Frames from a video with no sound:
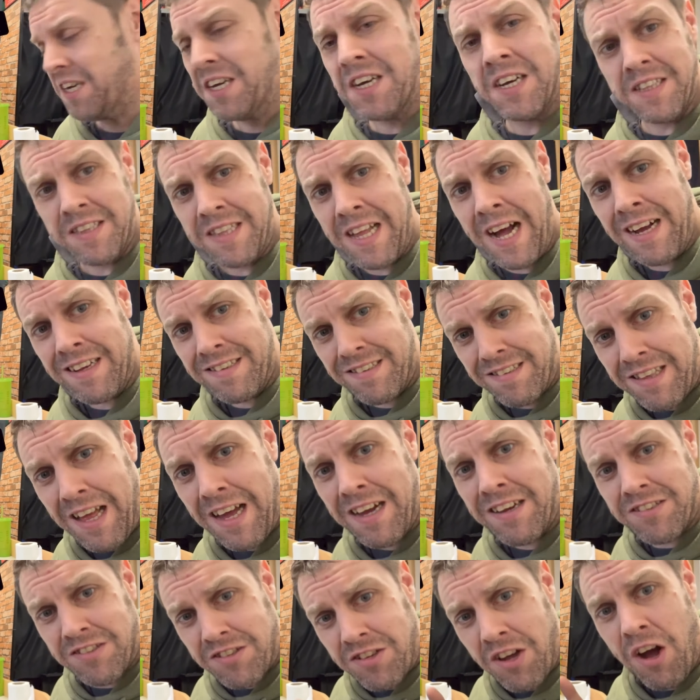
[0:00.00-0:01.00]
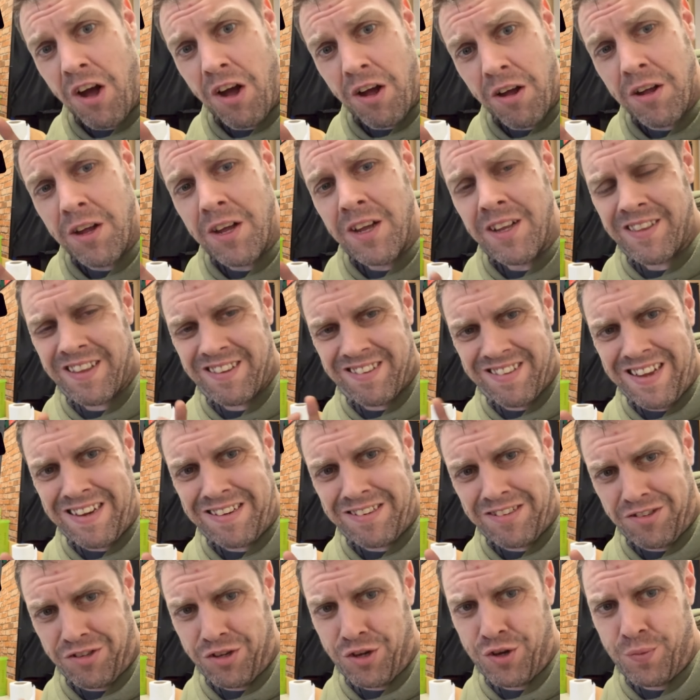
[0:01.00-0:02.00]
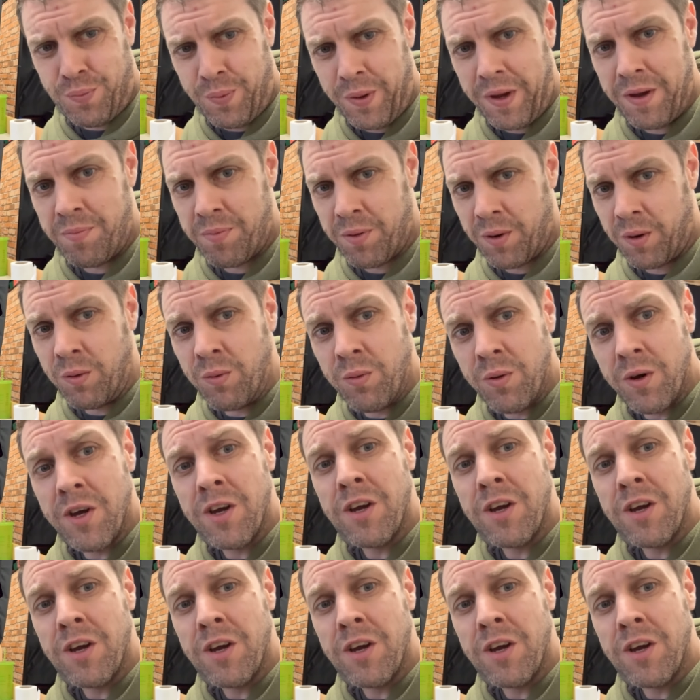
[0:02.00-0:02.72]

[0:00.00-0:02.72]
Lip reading: That's thanks to two people.